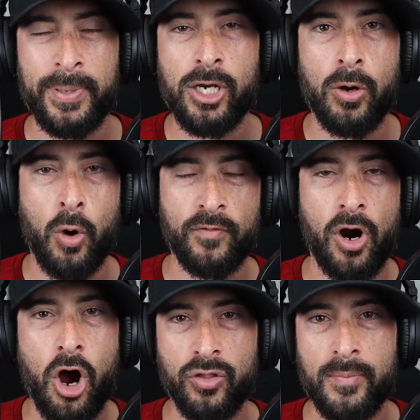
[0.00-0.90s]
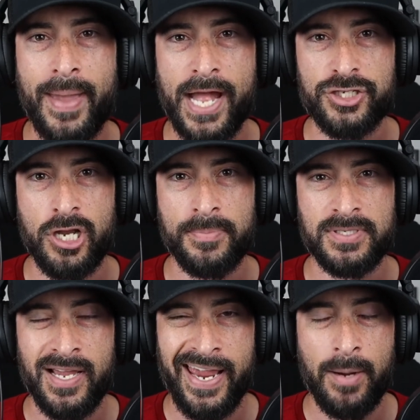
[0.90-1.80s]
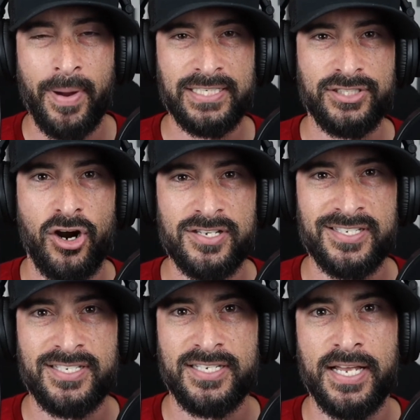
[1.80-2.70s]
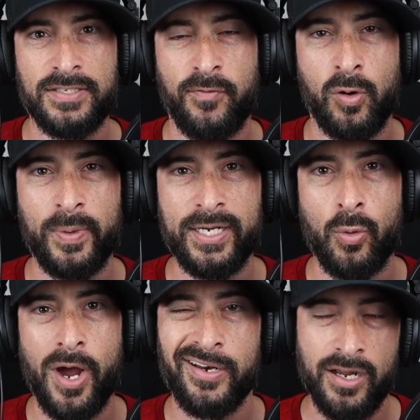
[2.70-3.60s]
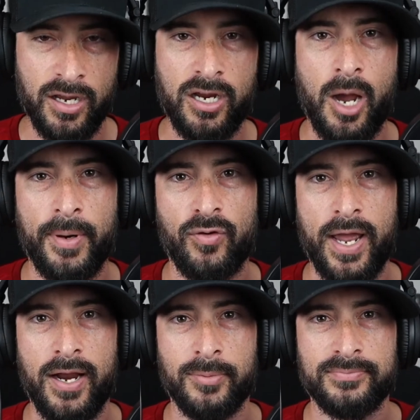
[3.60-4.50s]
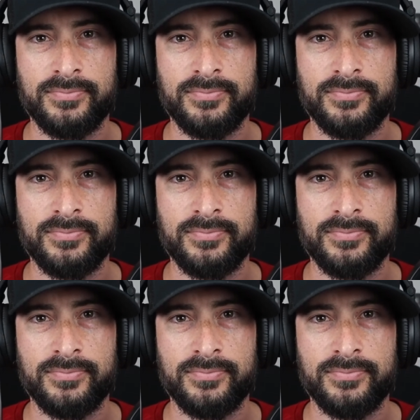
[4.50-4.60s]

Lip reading: be going over all the matchups and my starts and sits for week one coming right up.